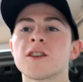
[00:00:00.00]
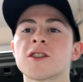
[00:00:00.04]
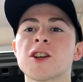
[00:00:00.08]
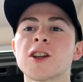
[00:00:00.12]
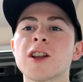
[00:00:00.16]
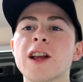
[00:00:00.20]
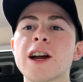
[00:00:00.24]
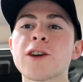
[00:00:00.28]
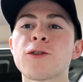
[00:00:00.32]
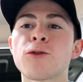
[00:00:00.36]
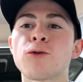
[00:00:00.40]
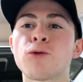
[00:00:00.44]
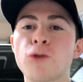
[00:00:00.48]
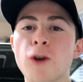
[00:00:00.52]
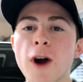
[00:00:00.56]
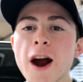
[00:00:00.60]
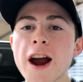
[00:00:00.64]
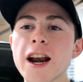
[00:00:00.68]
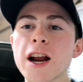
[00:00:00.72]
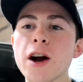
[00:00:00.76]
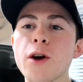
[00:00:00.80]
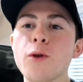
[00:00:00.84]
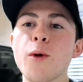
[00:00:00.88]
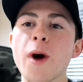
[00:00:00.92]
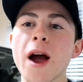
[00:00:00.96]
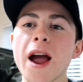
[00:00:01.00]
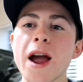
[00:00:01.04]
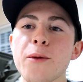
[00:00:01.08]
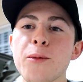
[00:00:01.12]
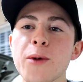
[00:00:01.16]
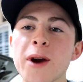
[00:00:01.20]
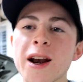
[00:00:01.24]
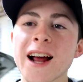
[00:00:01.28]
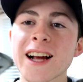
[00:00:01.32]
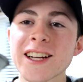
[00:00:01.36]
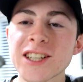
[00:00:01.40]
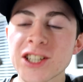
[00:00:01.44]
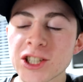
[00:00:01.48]
So like right away
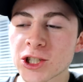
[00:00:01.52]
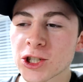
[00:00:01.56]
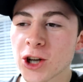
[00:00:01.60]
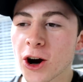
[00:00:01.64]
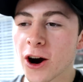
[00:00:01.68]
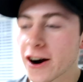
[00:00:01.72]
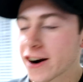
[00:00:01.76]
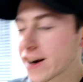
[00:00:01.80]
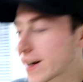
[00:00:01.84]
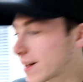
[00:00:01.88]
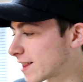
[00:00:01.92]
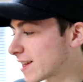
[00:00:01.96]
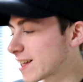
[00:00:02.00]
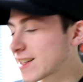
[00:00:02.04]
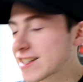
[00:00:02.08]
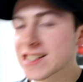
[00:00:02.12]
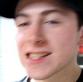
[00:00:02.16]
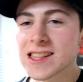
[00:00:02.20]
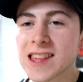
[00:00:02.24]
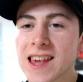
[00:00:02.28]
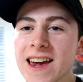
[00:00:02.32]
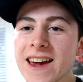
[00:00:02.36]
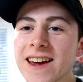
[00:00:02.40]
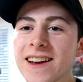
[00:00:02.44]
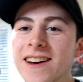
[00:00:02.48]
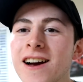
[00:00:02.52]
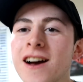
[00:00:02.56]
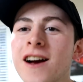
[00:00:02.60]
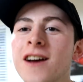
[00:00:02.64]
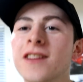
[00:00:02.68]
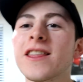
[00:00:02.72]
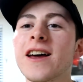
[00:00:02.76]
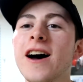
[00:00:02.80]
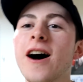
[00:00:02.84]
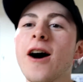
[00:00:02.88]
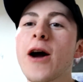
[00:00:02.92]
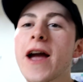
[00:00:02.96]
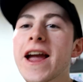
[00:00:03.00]
when I started this
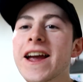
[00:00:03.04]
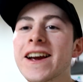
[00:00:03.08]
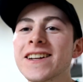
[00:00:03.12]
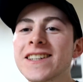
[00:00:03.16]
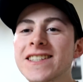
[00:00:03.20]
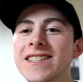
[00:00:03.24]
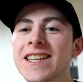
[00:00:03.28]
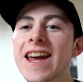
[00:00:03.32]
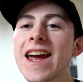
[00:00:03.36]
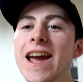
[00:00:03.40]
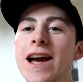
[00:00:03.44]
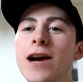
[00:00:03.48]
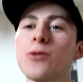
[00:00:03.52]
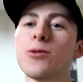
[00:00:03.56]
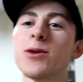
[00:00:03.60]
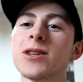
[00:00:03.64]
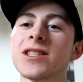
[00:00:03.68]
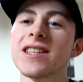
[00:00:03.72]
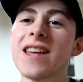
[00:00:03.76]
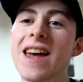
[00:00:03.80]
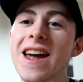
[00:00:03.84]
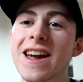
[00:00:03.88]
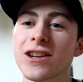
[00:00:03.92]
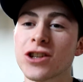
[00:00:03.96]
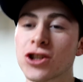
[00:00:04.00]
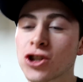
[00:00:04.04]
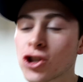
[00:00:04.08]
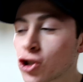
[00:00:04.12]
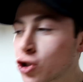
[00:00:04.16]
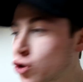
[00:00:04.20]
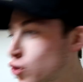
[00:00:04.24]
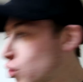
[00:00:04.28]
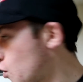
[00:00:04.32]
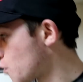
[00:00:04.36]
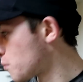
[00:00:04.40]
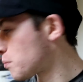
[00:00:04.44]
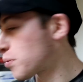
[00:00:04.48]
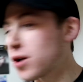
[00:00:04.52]
thing, the intake was like
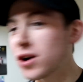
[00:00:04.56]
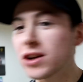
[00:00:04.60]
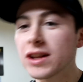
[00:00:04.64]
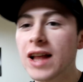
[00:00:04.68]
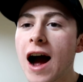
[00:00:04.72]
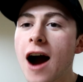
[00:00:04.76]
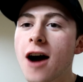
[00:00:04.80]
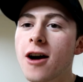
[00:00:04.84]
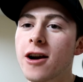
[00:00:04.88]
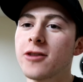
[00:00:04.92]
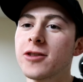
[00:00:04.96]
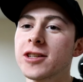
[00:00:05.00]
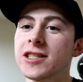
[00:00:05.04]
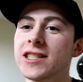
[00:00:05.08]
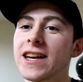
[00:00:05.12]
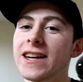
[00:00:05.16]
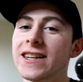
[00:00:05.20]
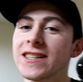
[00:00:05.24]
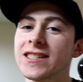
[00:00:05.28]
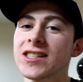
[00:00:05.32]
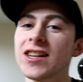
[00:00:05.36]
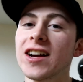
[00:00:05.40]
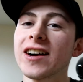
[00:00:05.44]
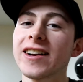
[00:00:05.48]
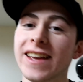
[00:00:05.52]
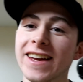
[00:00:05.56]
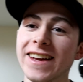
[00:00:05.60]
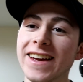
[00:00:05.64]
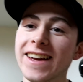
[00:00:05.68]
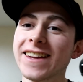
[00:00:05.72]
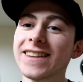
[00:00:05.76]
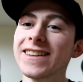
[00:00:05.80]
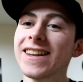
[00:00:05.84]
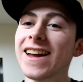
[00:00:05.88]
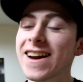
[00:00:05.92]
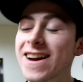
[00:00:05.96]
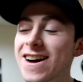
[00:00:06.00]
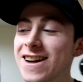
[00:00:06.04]
super loud. It was like sucking
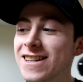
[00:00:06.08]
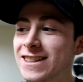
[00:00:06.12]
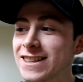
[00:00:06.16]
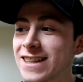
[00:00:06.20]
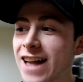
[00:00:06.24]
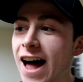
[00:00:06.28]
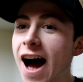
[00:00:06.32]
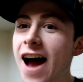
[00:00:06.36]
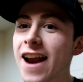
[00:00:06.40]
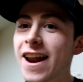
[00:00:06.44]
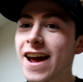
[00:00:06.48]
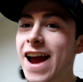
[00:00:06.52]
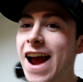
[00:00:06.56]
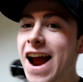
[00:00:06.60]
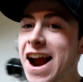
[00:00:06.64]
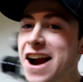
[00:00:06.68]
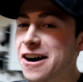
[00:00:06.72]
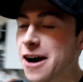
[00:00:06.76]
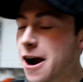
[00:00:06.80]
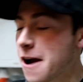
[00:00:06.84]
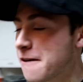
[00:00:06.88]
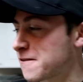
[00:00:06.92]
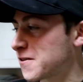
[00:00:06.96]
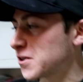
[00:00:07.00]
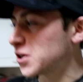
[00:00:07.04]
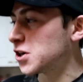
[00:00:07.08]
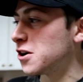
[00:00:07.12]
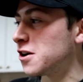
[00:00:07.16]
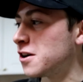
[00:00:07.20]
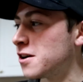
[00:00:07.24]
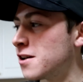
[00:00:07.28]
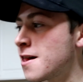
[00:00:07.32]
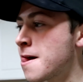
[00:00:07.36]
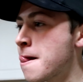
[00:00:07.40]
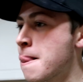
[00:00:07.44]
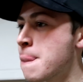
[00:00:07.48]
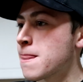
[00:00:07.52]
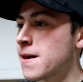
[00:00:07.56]
in like a lot of air, I feel,
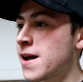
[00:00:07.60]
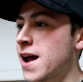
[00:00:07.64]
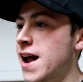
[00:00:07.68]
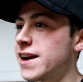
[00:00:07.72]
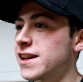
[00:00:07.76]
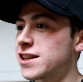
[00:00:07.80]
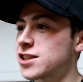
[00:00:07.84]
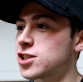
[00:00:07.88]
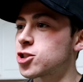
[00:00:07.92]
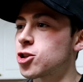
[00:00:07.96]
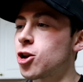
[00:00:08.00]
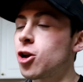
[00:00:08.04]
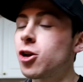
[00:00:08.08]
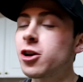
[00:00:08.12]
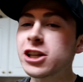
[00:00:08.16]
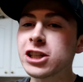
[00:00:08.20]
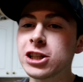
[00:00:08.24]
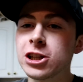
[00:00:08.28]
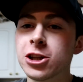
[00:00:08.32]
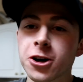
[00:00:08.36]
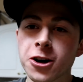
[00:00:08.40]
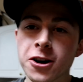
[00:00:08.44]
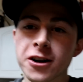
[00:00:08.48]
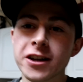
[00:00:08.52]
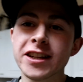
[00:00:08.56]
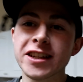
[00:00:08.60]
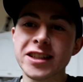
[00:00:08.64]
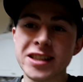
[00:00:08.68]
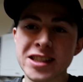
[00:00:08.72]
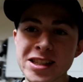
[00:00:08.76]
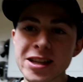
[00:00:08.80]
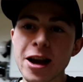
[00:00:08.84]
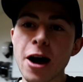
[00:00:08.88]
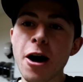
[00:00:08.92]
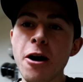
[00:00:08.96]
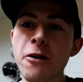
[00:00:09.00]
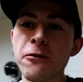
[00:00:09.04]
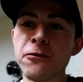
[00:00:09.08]
and it slowly learned
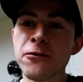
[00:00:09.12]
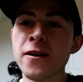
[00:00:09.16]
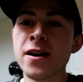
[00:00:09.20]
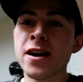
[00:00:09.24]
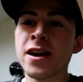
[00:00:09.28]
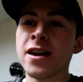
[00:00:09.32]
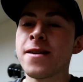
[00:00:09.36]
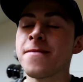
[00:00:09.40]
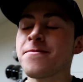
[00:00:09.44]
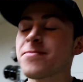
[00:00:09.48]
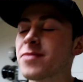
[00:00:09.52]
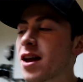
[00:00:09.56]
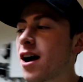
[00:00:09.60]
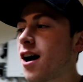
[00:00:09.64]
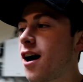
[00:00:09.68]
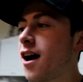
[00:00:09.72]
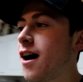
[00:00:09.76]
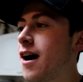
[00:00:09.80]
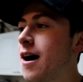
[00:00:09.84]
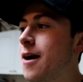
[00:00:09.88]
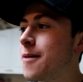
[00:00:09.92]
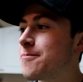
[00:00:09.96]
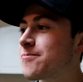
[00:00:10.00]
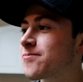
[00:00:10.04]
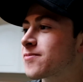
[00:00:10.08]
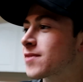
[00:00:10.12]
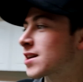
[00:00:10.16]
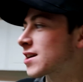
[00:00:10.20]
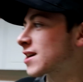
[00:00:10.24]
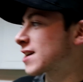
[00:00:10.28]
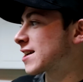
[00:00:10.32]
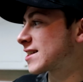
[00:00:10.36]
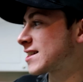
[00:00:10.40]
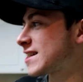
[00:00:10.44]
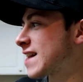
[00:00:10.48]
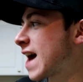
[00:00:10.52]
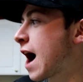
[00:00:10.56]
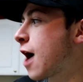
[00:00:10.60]
itself.
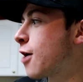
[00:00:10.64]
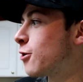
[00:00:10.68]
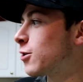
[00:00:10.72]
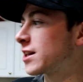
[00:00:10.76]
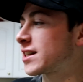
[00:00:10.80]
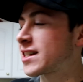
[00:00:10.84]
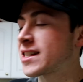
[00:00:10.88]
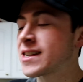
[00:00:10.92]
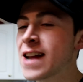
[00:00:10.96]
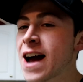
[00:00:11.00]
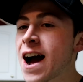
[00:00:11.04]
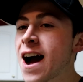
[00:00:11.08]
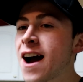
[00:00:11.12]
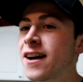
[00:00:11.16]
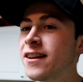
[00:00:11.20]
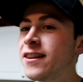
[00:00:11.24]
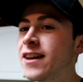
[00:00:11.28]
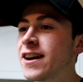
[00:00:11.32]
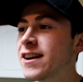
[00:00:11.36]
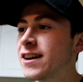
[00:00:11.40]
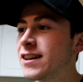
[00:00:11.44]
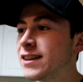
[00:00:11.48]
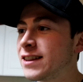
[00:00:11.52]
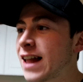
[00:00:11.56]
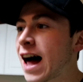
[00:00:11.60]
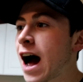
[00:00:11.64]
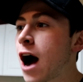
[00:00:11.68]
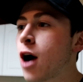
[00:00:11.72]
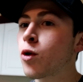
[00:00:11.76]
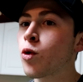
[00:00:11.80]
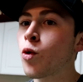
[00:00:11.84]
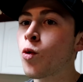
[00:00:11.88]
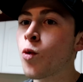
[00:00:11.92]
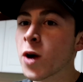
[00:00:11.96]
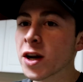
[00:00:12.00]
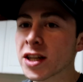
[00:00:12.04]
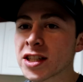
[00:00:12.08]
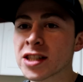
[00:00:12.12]
Because now it's not like a
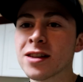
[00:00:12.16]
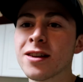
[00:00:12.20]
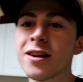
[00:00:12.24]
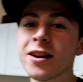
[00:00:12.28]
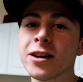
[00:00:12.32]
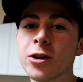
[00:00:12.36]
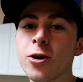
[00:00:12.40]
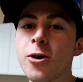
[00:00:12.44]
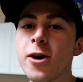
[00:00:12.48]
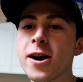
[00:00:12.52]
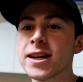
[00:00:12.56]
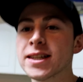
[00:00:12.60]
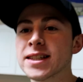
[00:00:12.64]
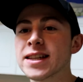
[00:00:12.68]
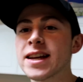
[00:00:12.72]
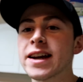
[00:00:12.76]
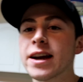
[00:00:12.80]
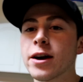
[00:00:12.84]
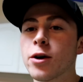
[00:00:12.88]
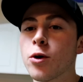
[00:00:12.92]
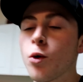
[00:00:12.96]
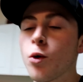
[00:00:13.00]
loud whistling noise like it